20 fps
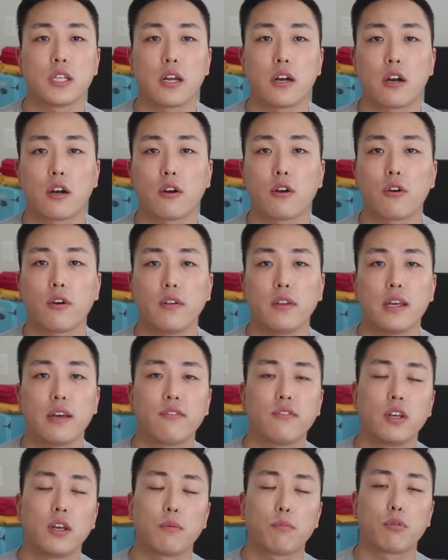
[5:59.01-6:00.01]
that are currently
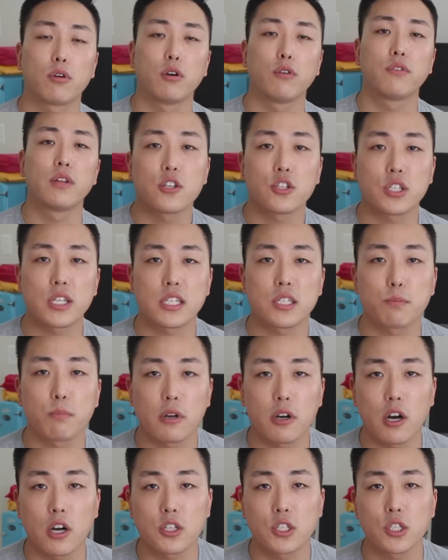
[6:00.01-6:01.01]
FDA approved, such as
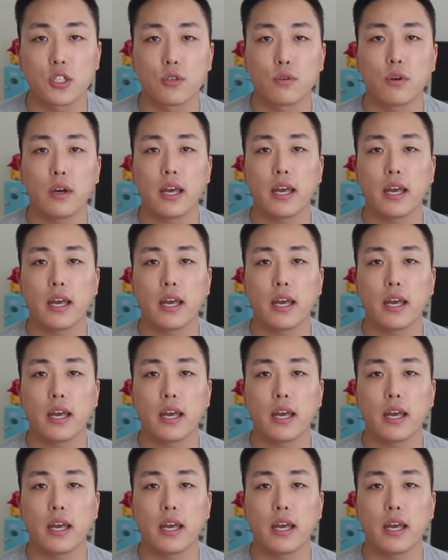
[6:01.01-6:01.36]
minoxidil